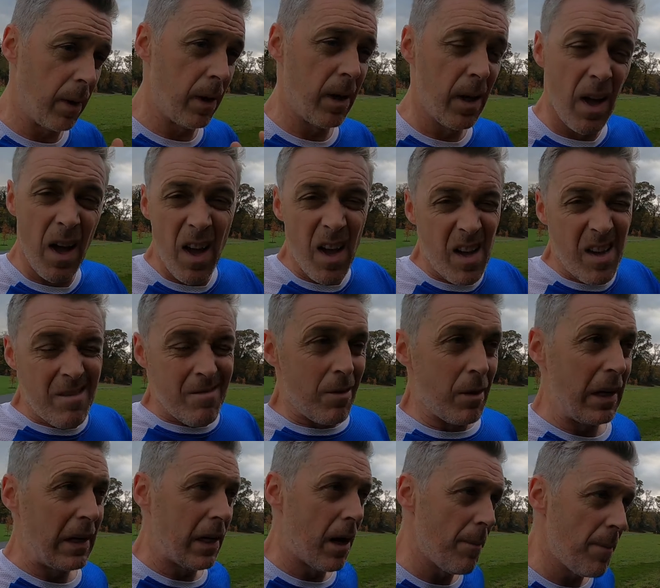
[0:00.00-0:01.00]
But
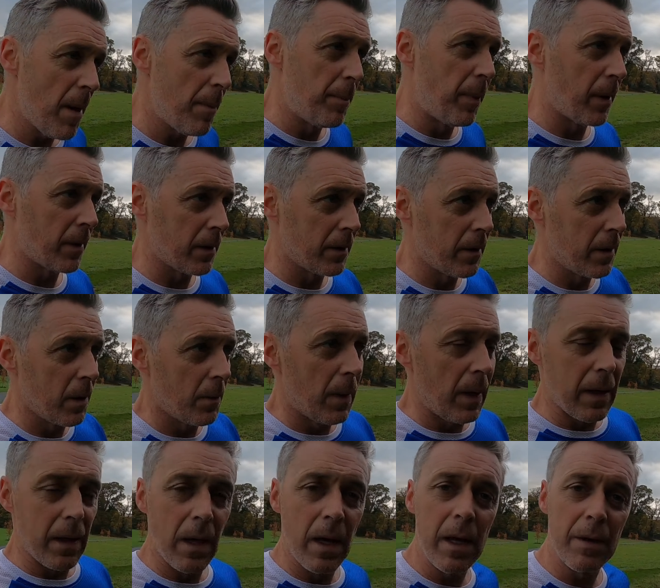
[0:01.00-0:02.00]
really, I'm not bothered
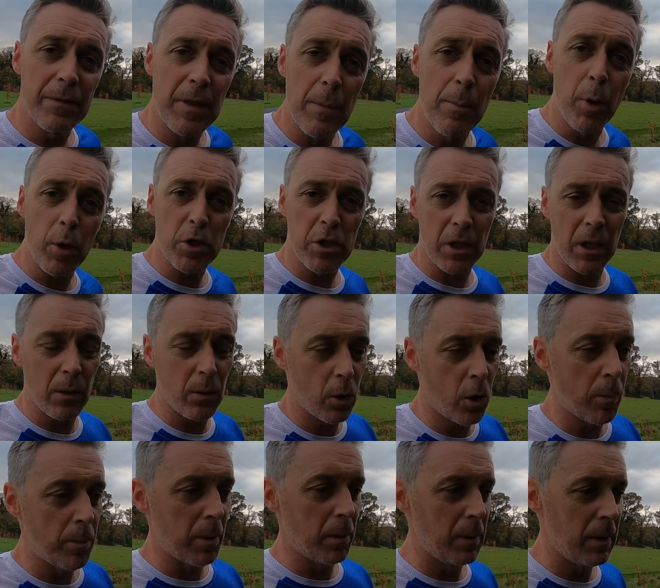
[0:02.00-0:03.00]
either way. If they push it
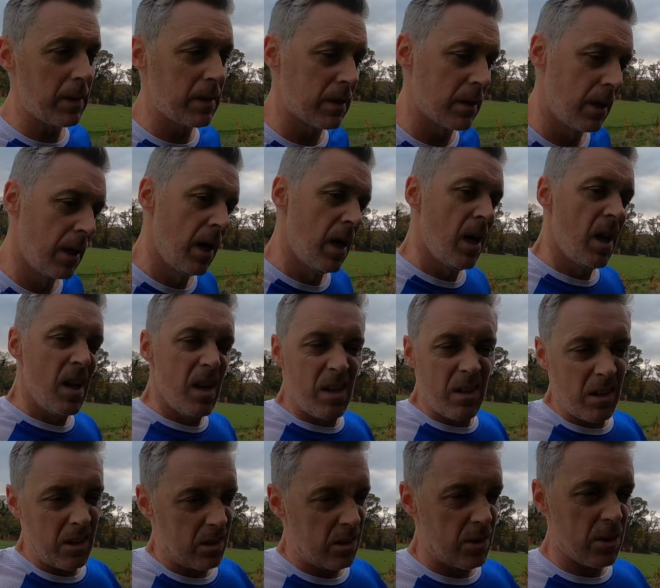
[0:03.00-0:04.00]
out a couple of weeks,
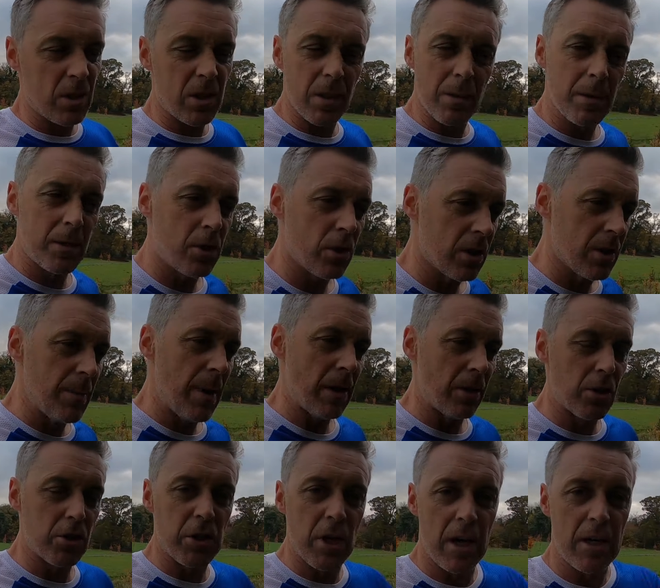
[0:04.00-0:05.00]
it's just a
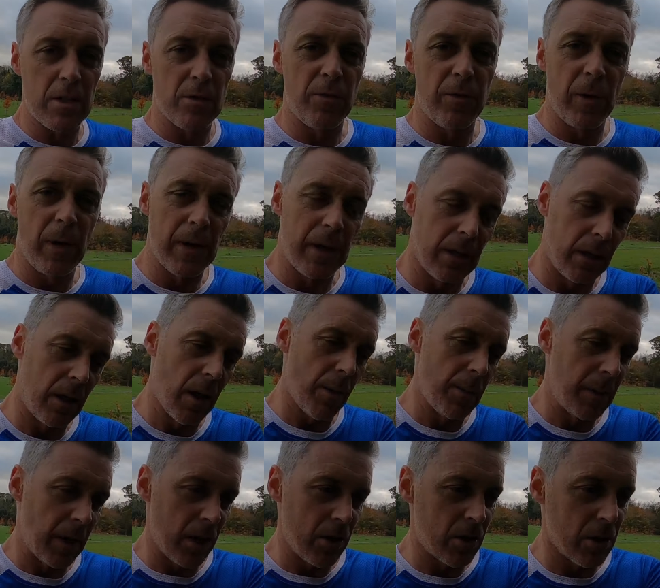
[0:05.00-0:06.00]
matter of change the flight and
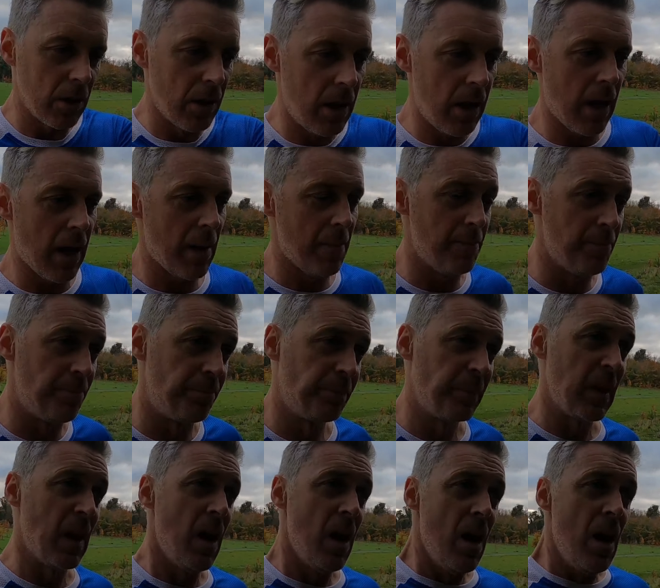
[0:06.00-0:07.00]
accommodation. Don't
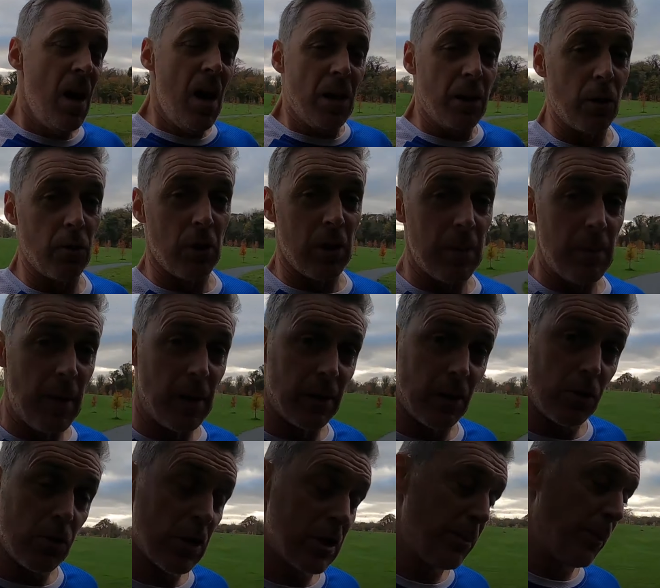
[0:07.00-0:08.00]
really
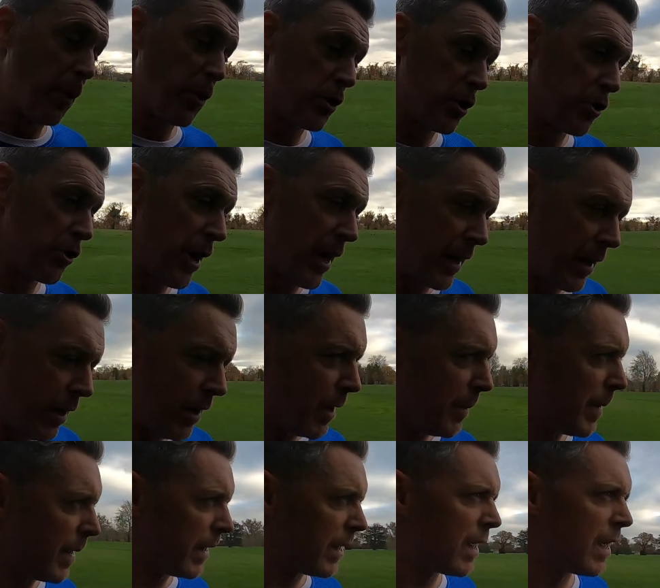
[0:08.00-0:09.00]
mind. I'll just push the training
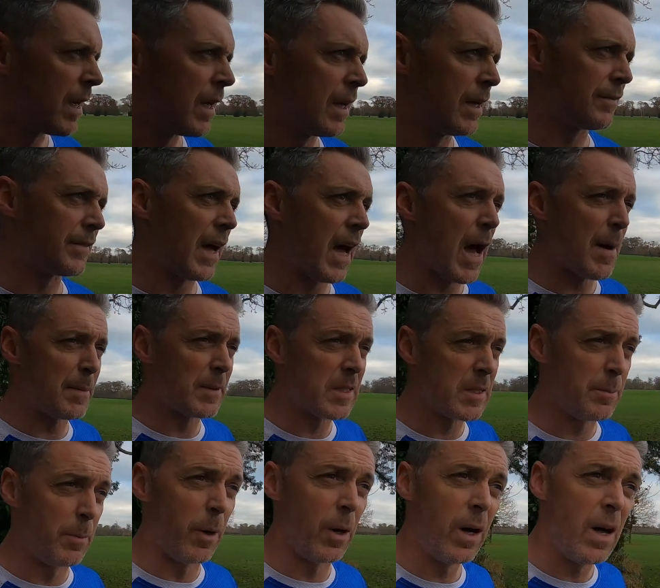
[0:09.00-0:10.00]
on a bit if that
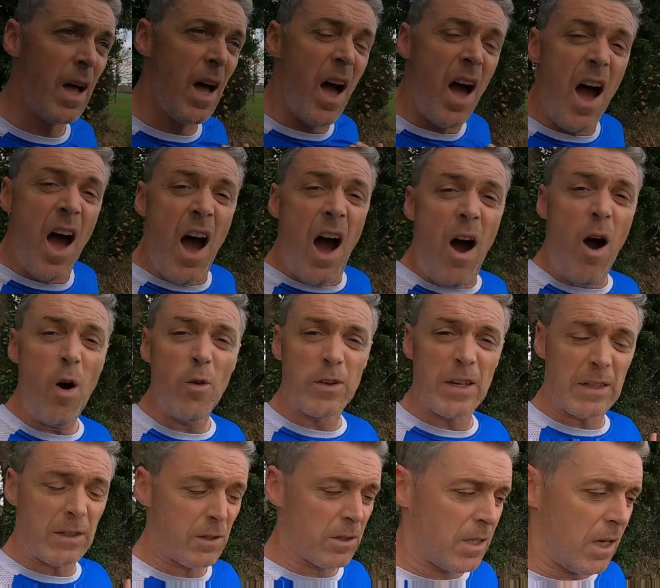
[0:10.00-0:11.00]
happens, but
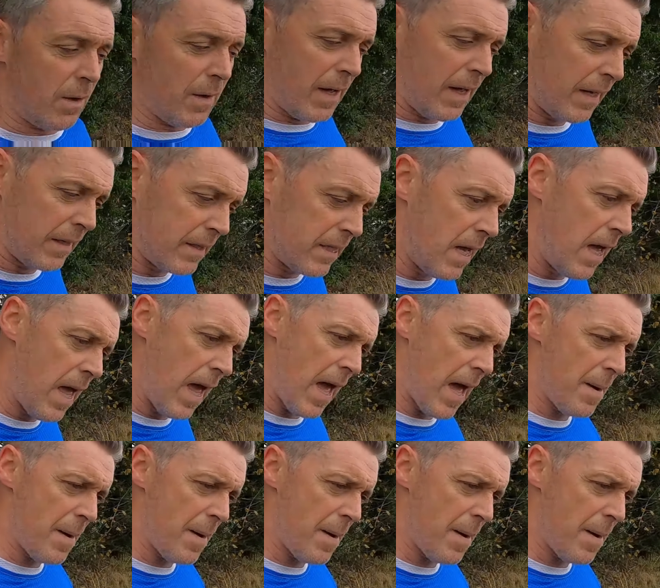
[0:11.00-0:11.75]
hopefully it does go ahead.